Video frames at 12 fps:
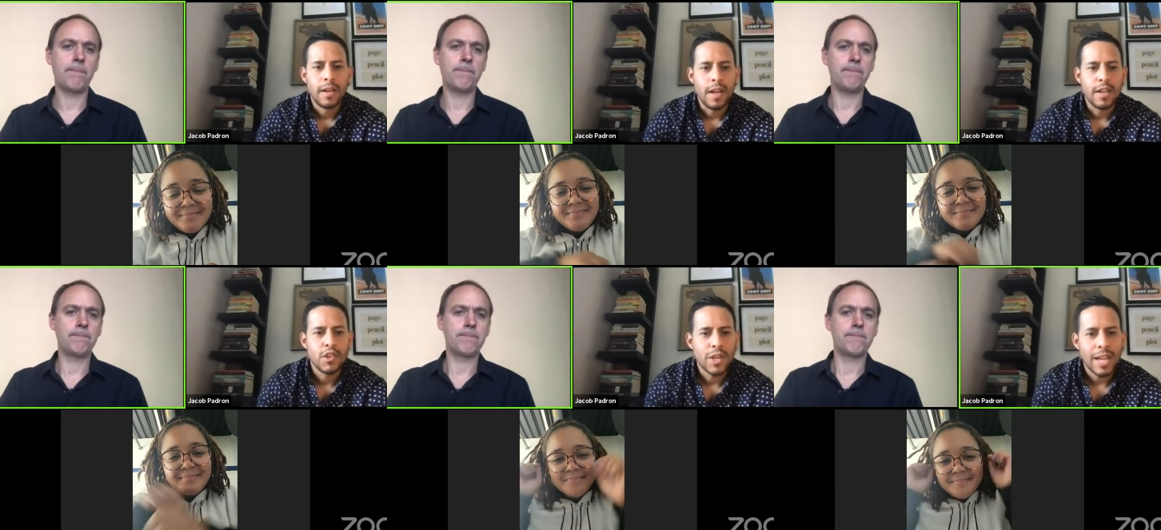
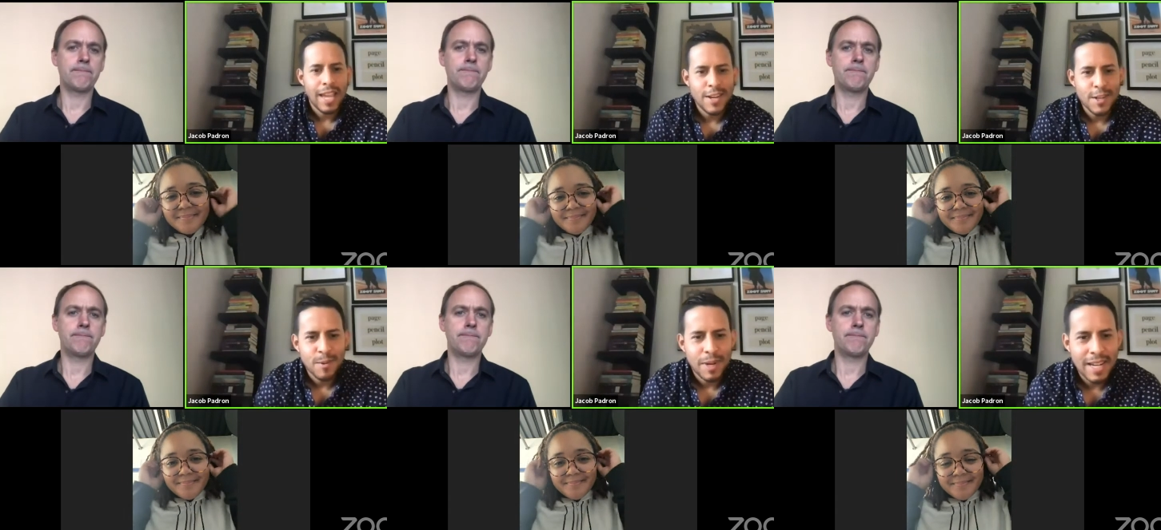
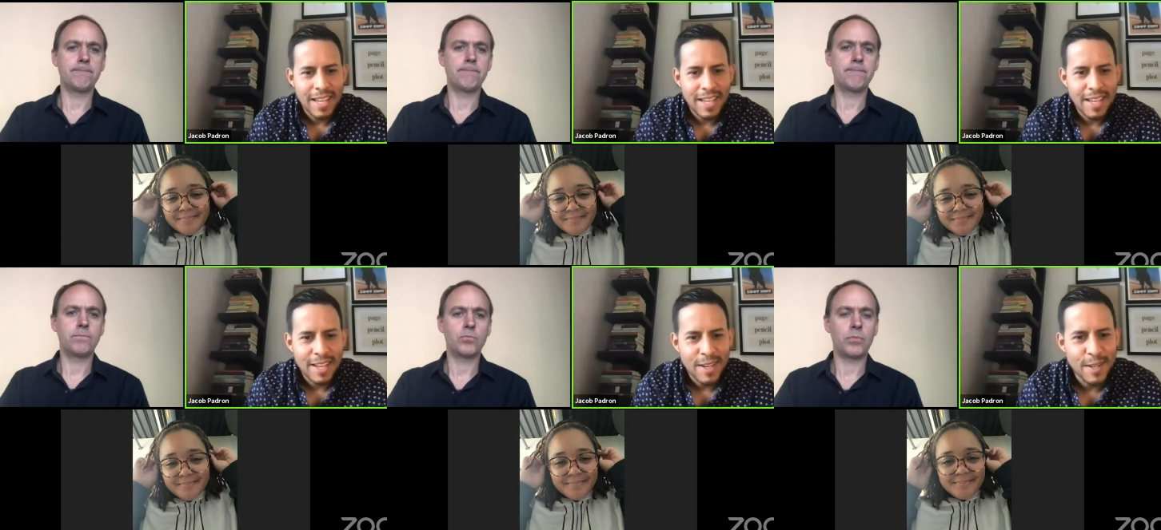Speaker 1: Cheyenne, do you
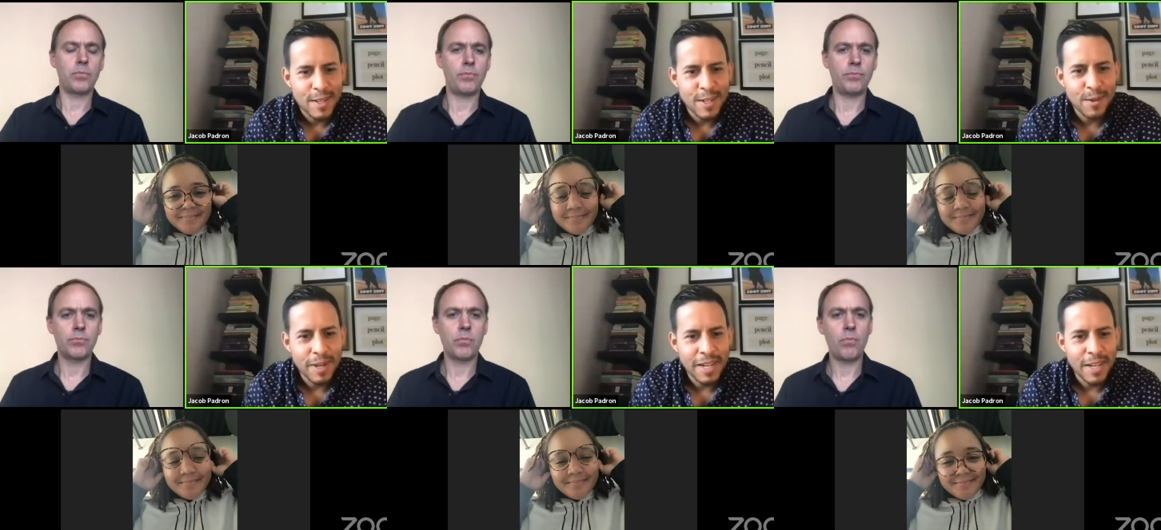
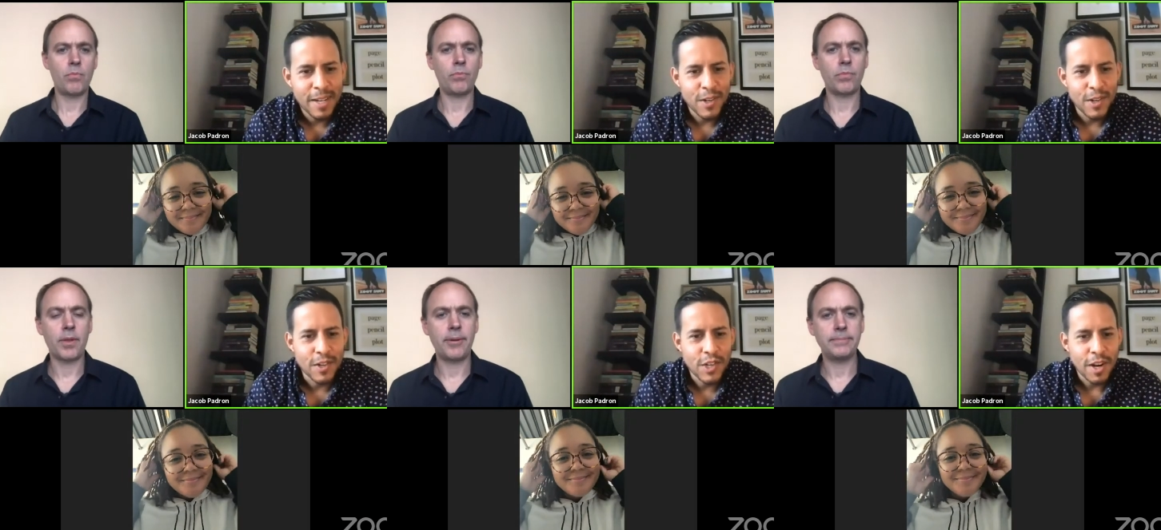wanna
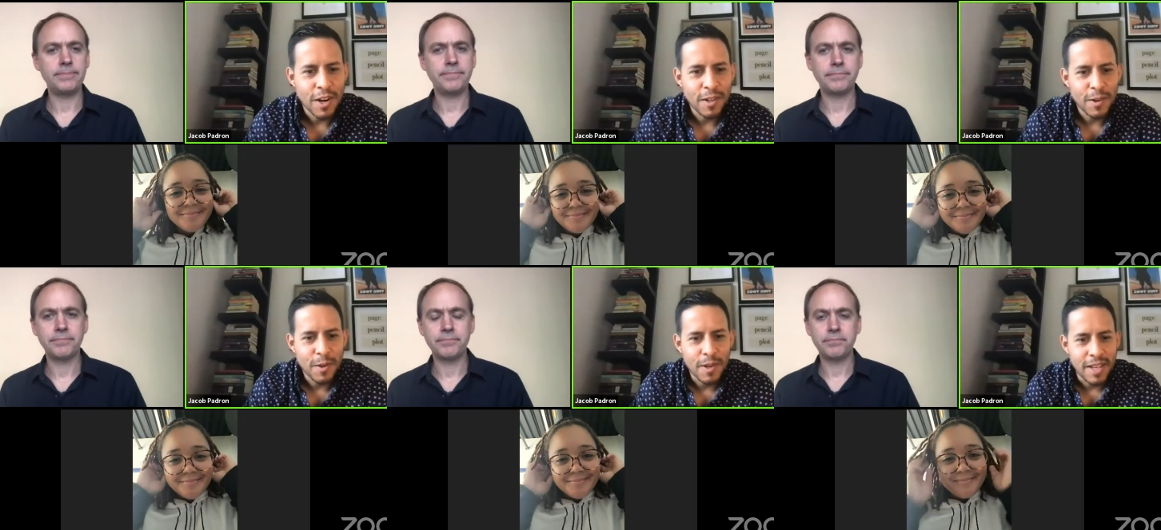share a
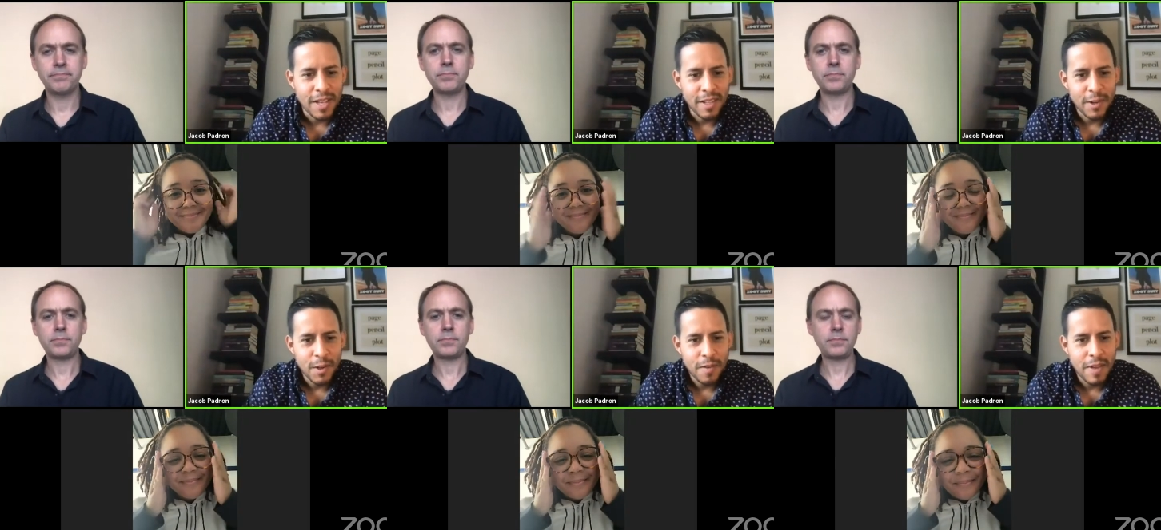little
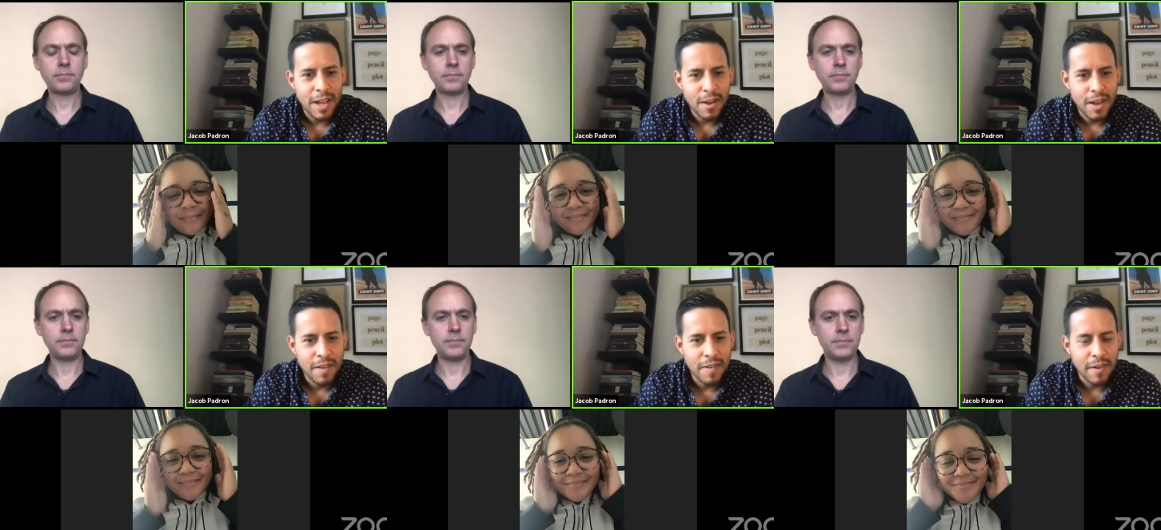of
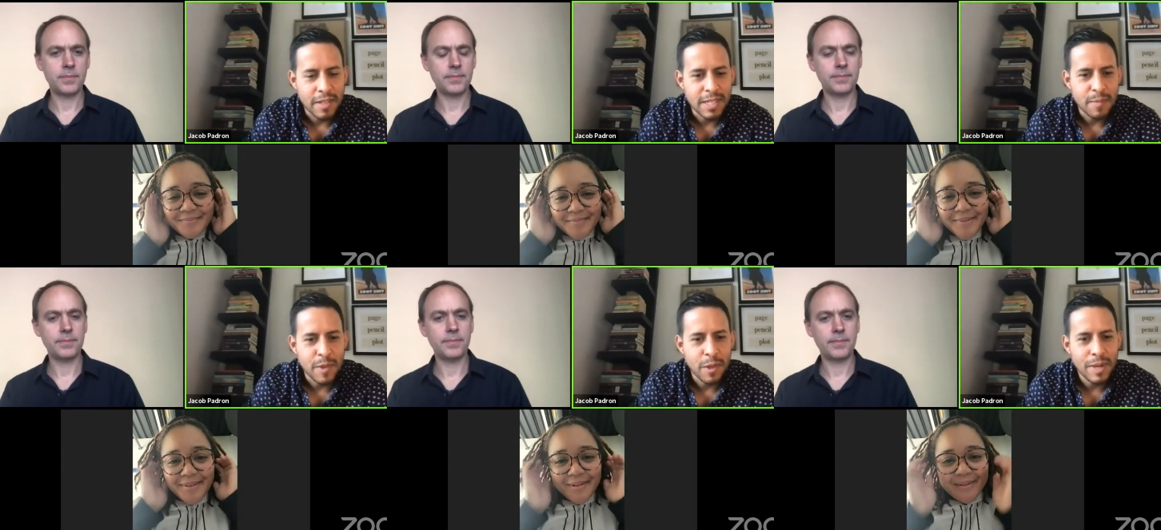how
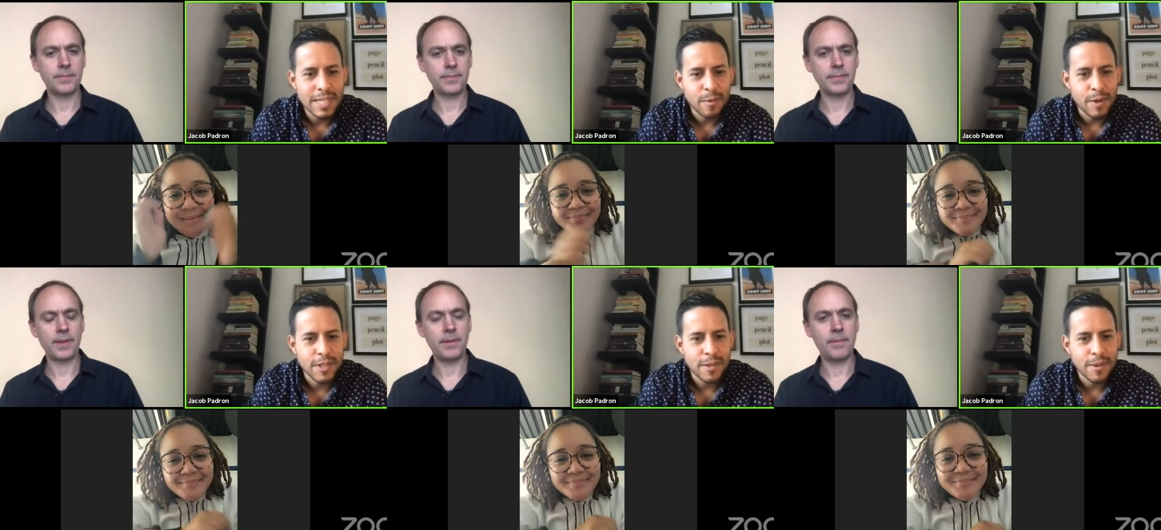some of the ways
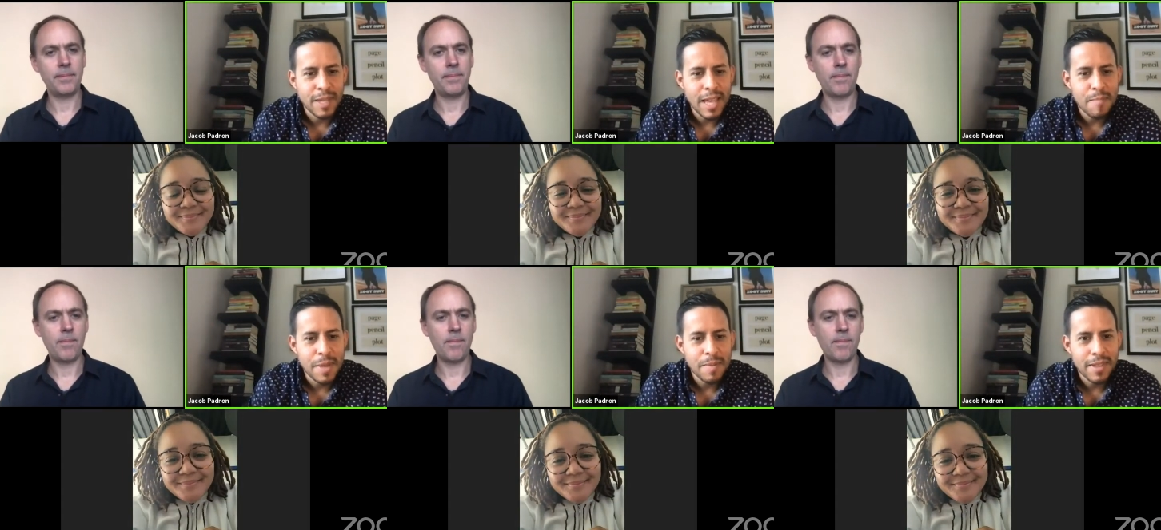that we're doing
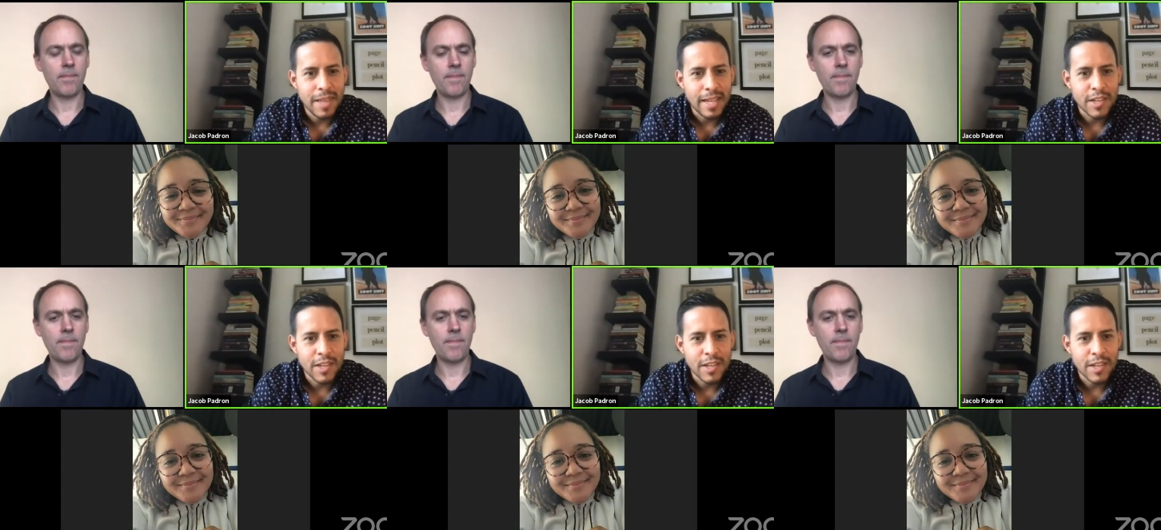that? Maybe like